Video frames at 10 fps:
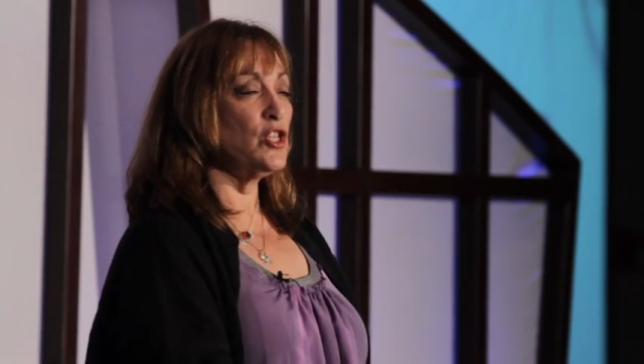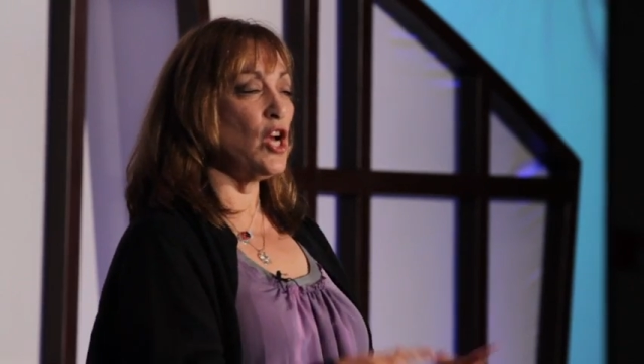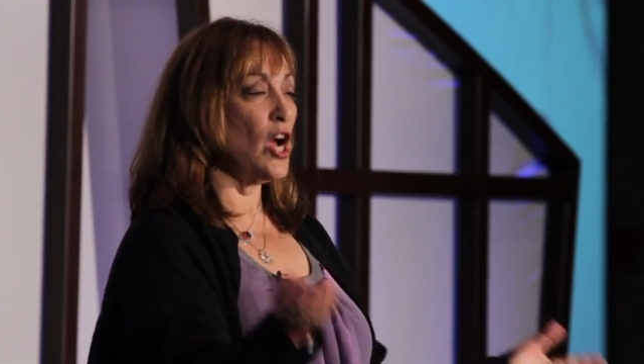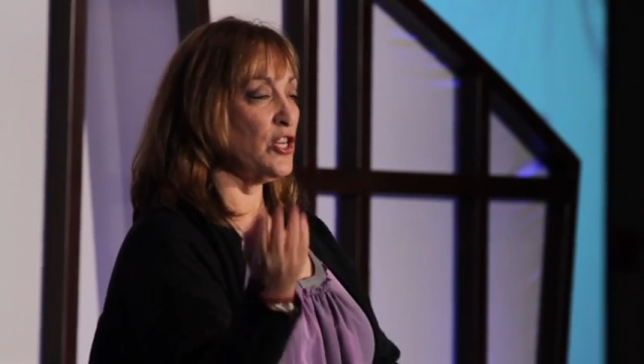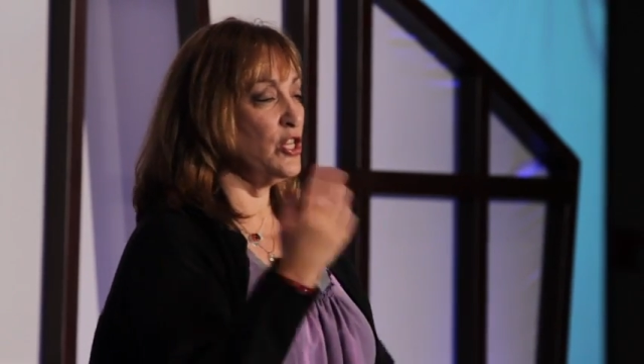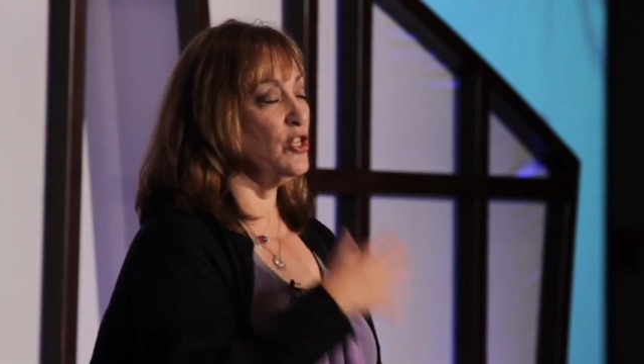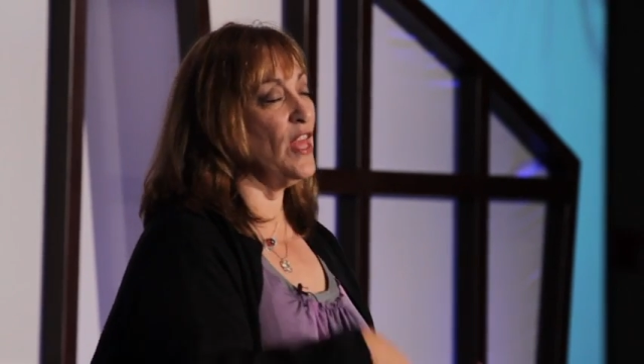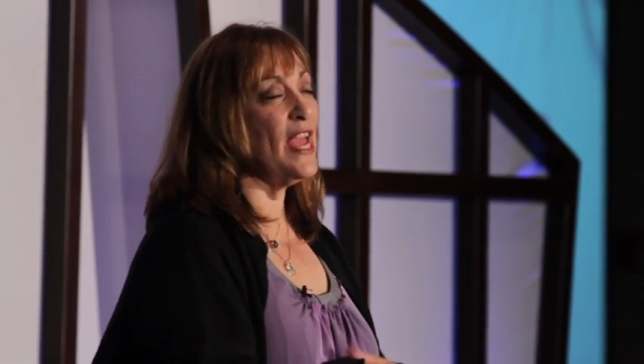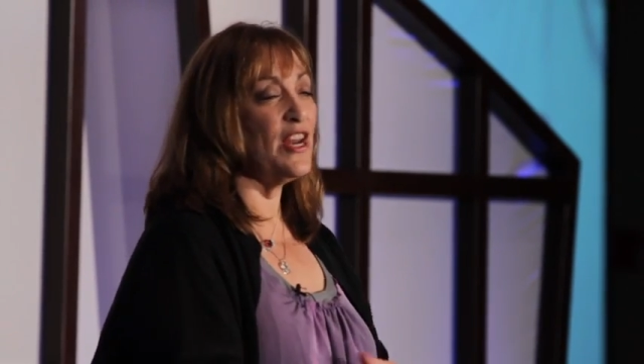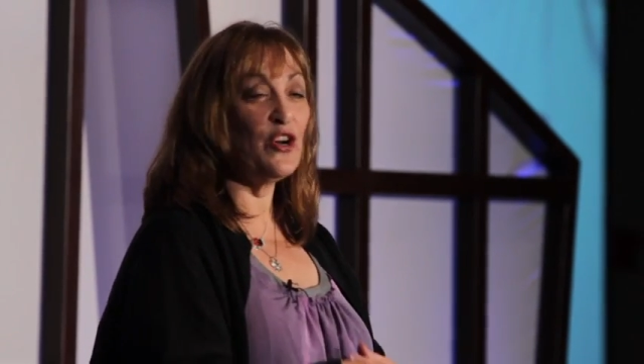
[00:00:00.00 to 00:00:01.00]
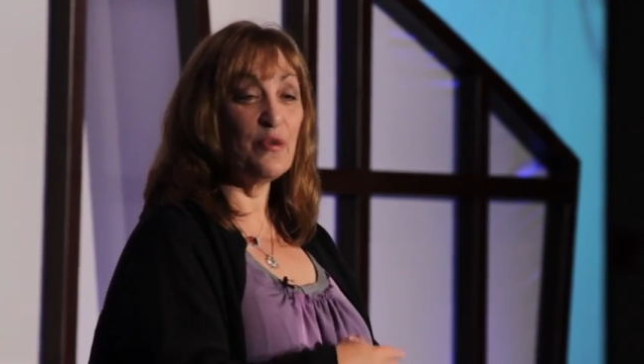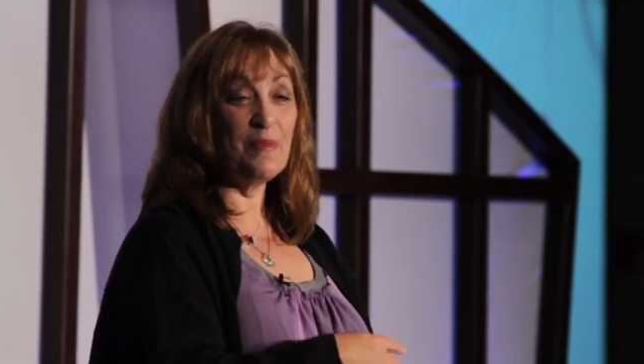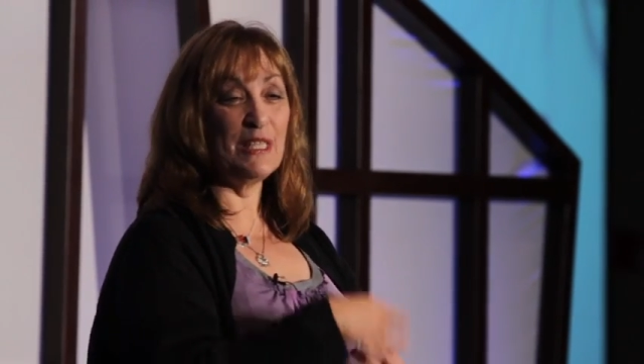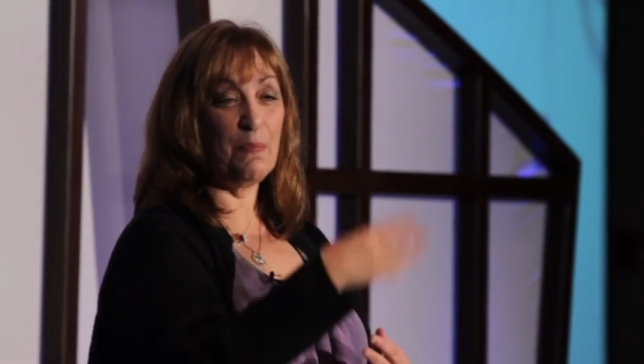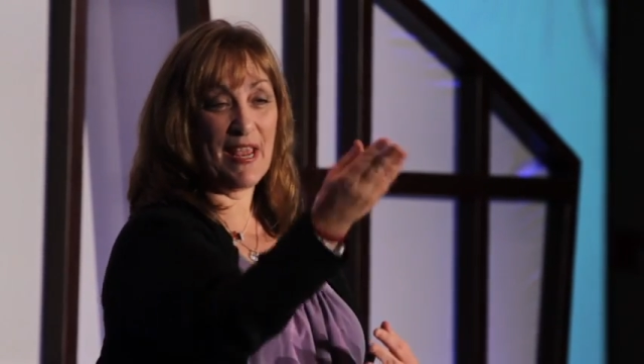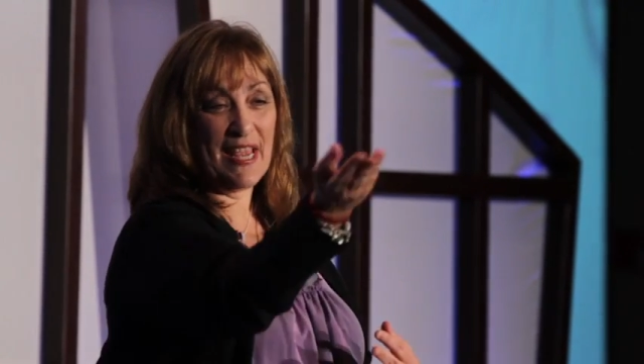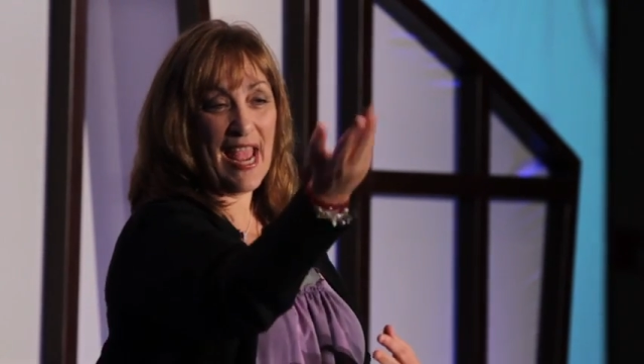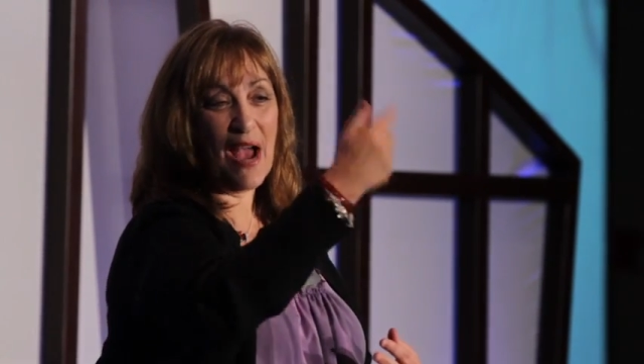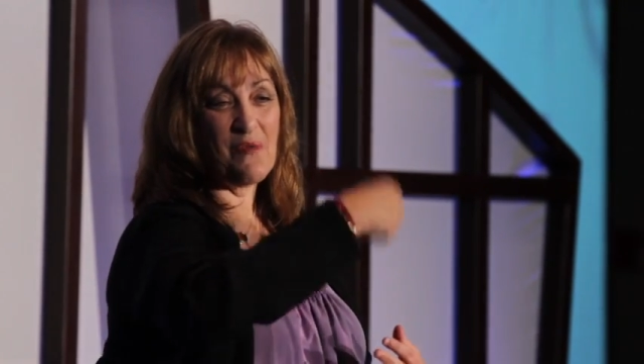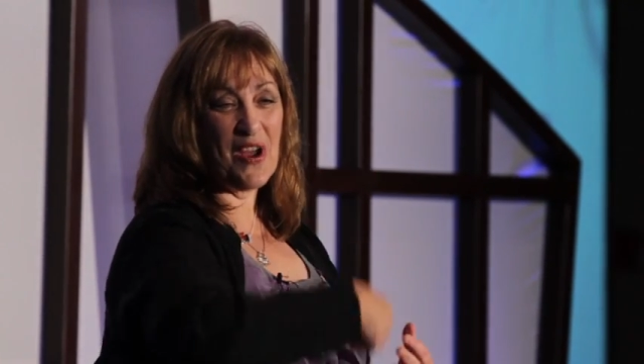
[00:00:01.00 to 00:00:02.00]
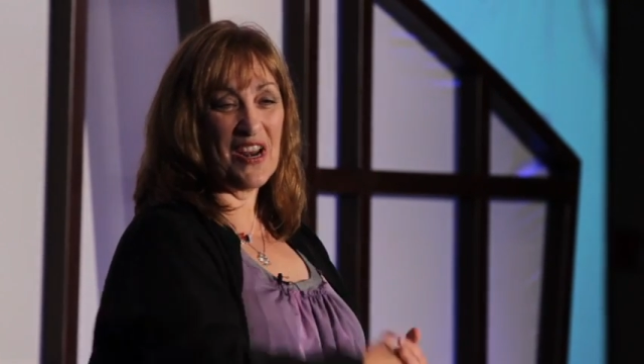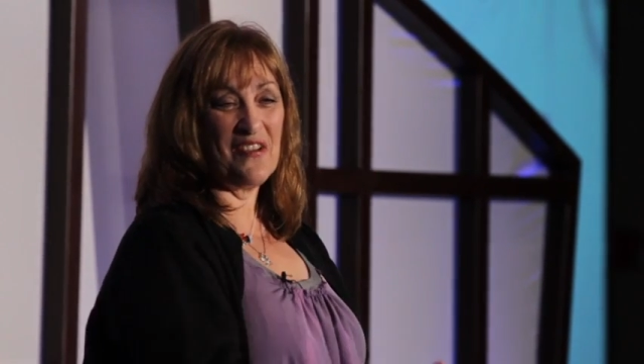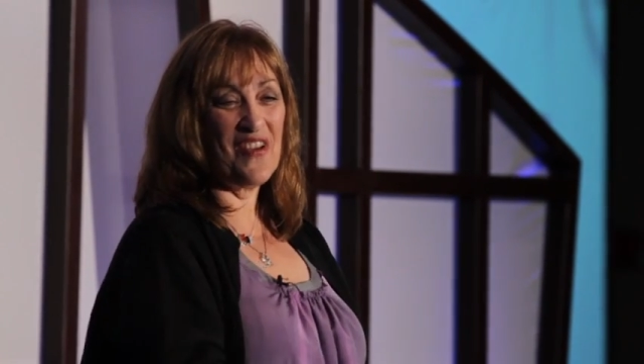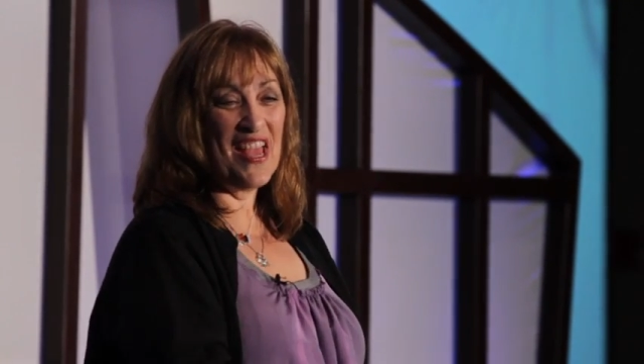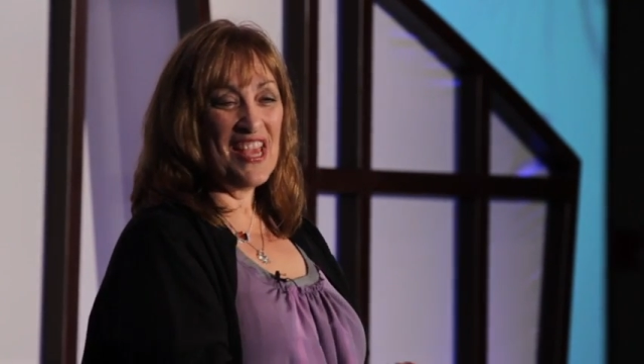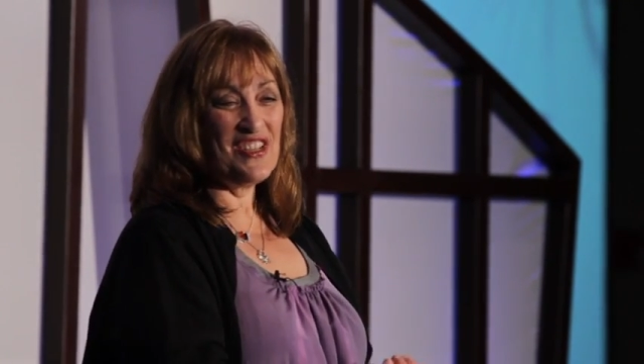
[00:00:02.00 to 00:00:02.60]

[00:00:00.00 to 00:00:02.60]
talk to, they had heard me speak at one of